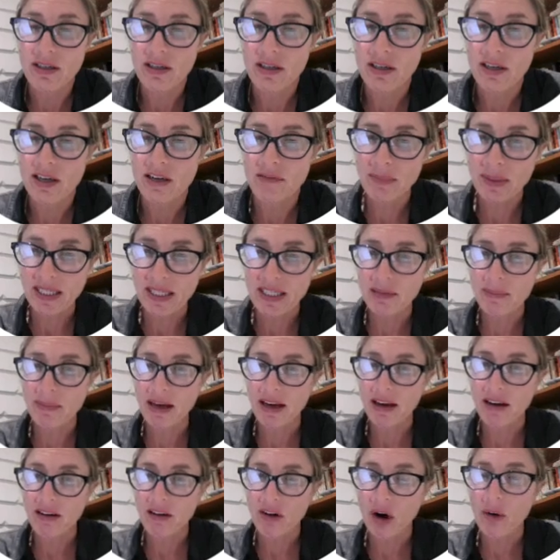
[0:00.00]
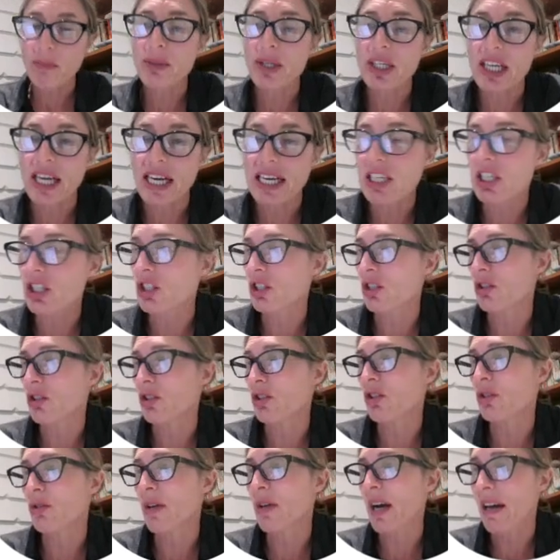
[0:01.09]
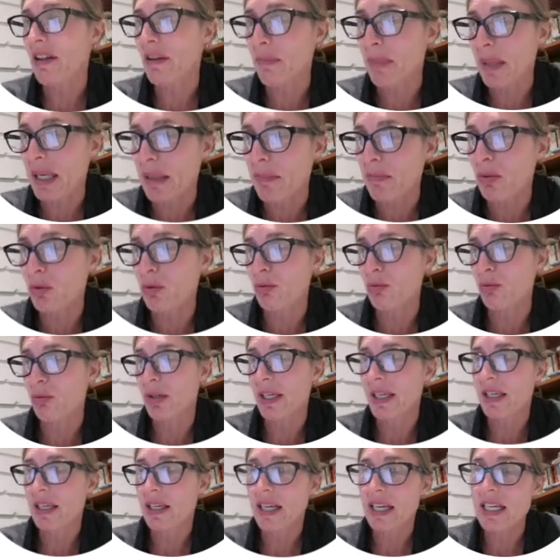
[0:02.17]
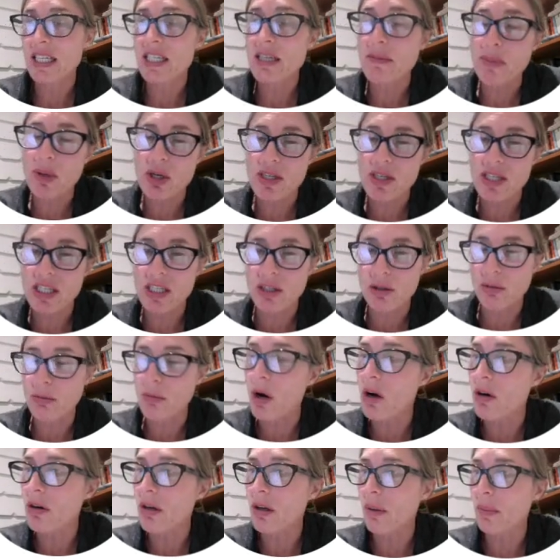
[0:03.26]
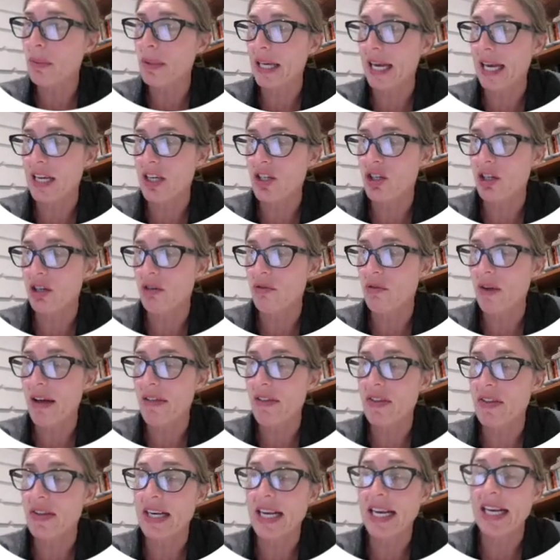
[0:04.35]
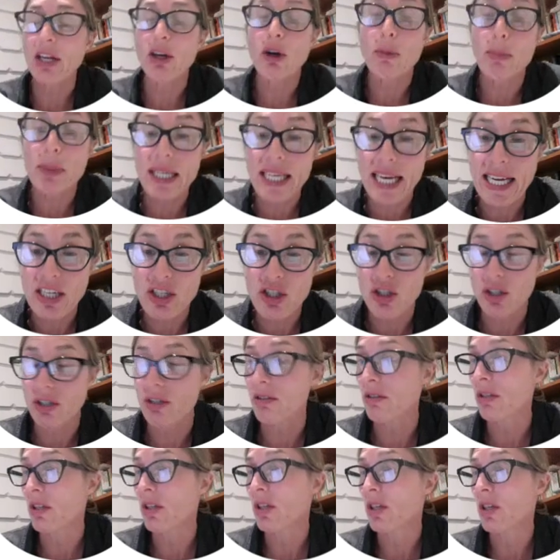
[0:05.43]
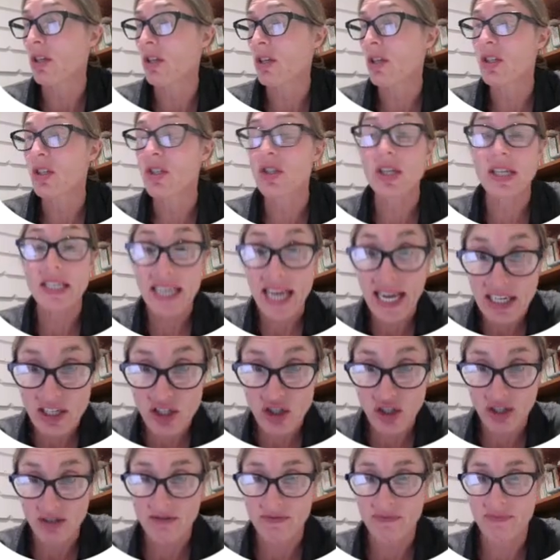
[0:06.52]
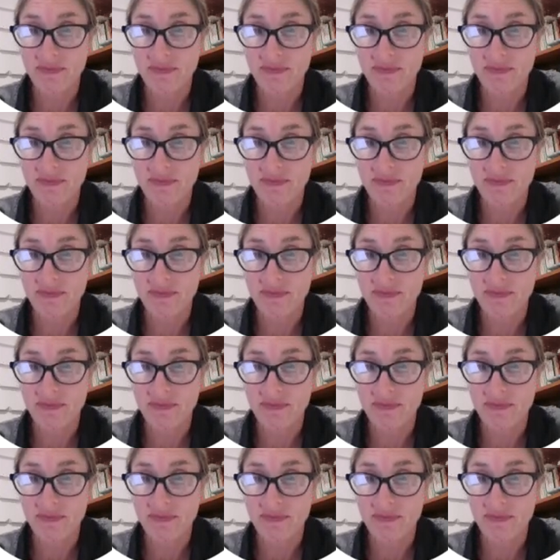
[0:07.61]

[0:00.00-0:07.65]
have been about obligation to other people, interpersonal moral obligation rather than any obligation to nature.